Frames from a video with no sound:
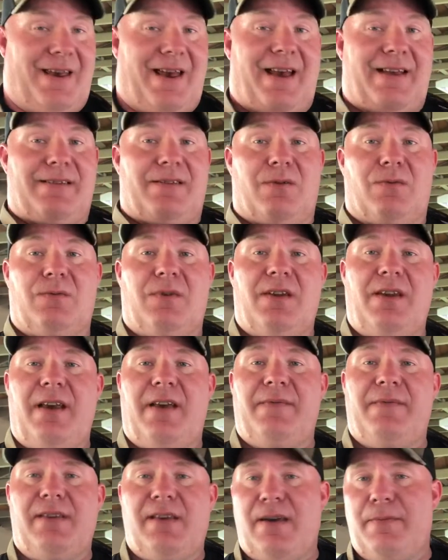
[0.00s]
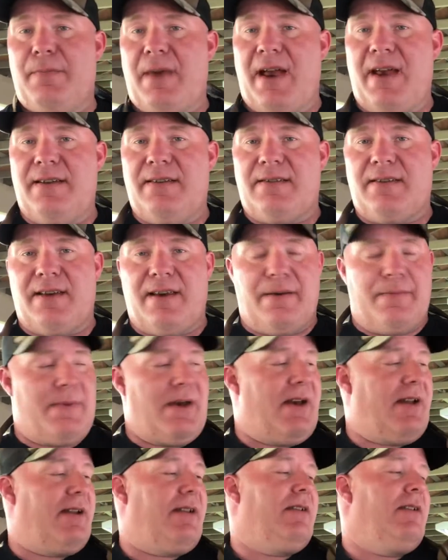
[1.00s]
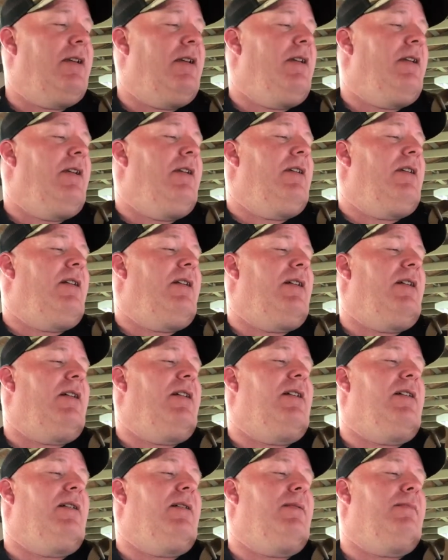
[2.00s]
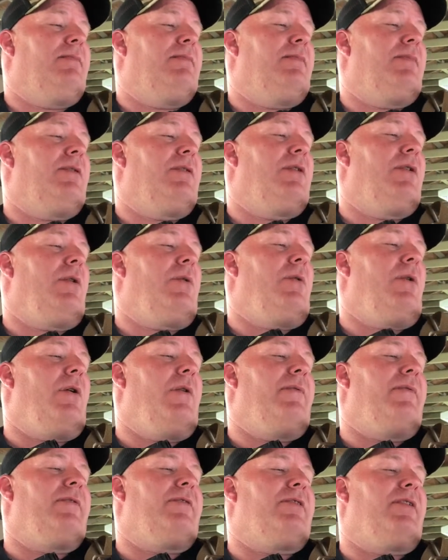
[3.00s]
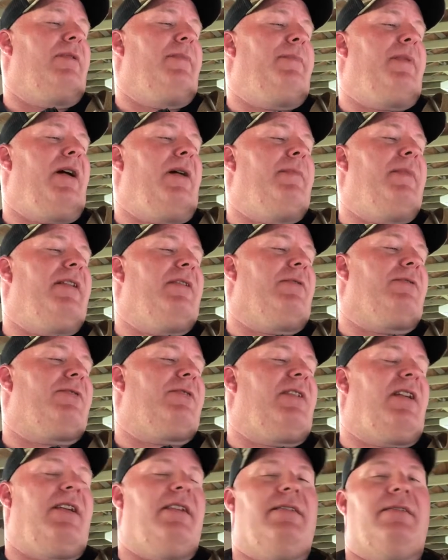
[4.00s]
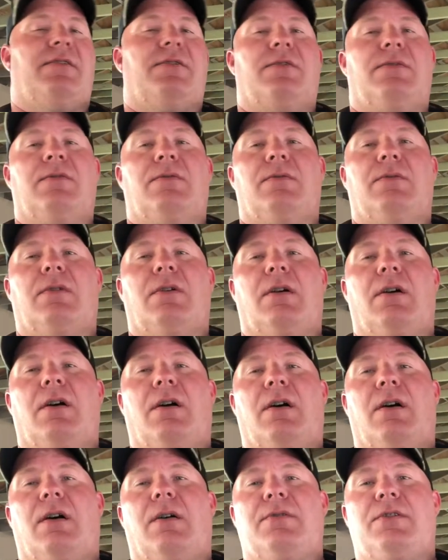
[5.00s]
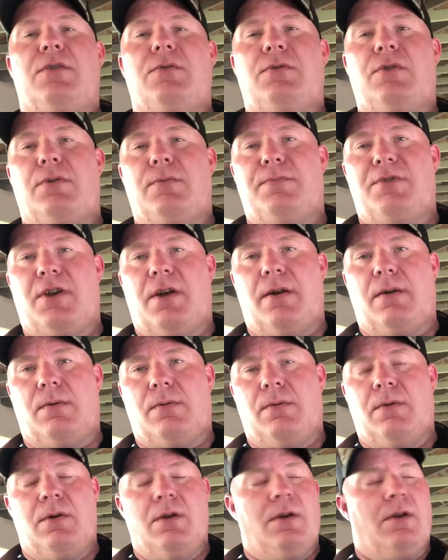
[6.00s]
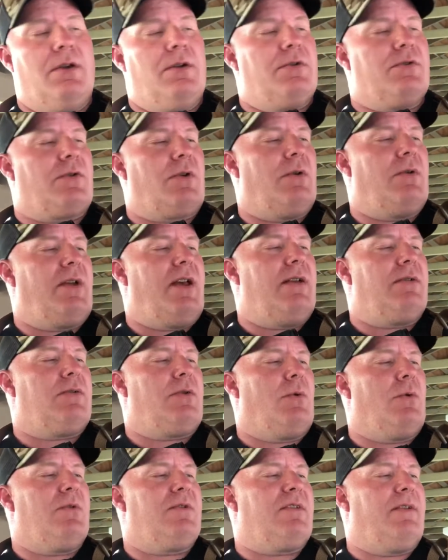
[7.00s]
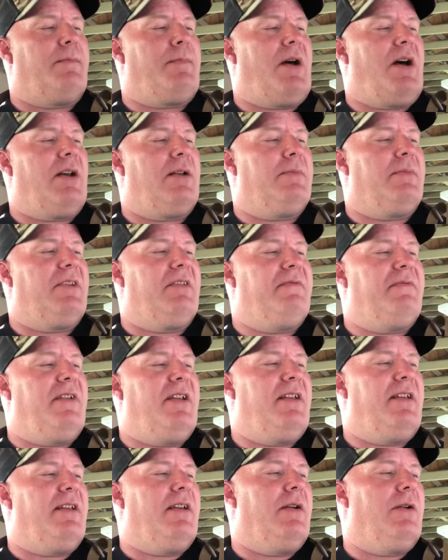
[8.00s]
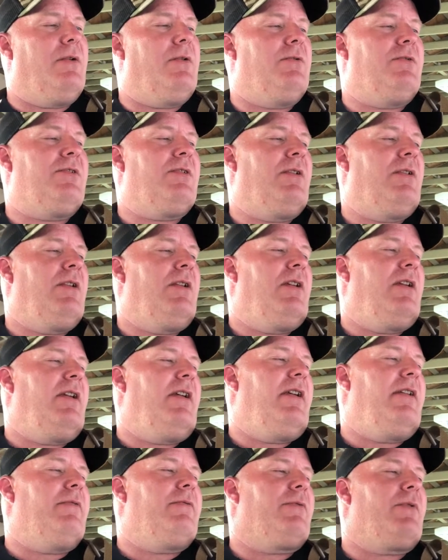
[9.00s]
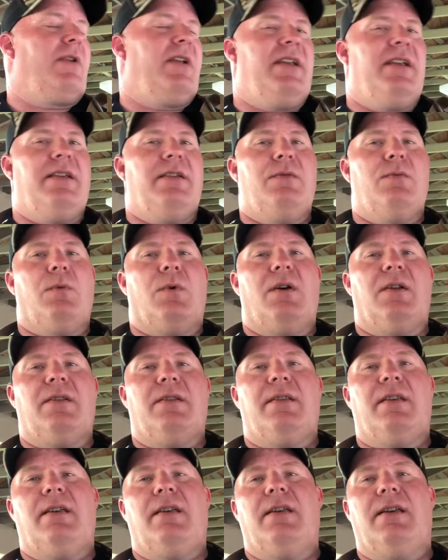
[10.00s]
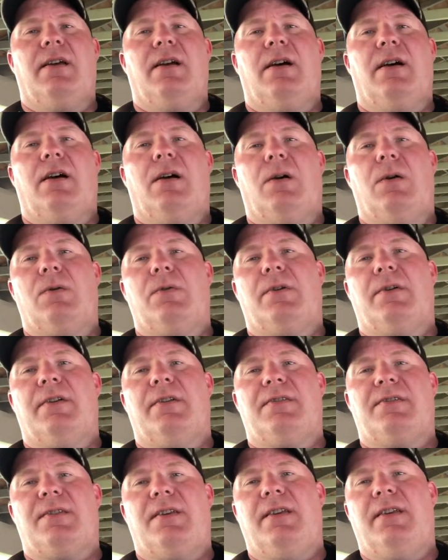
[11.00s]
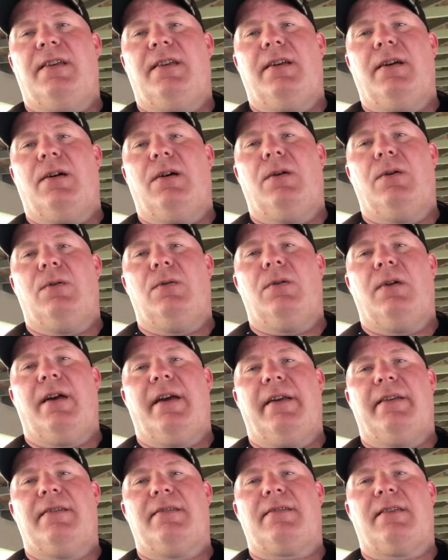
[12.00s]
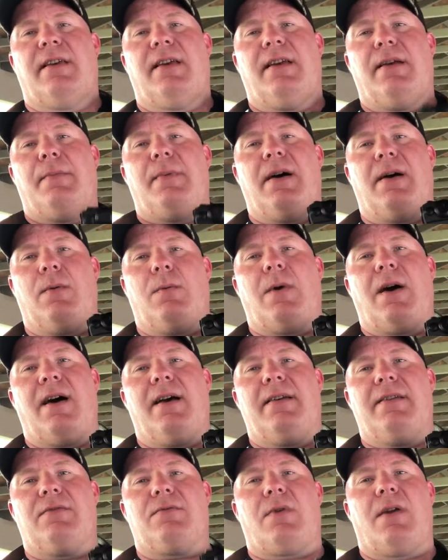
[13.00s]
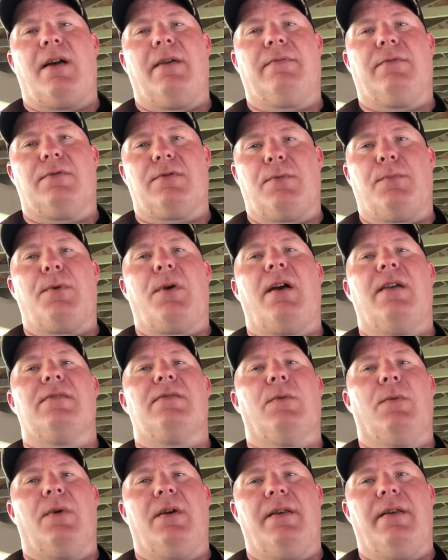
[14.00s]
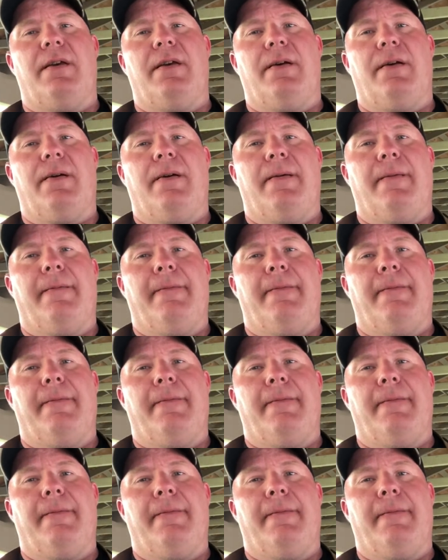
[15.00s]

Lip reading: don't really have anything bad to say about it. Go over to Palmetto State's YouTube channel. Scroll down towards the bottom of the videos and read what the owner and CEO had to say about why his rifles are priced the way they are.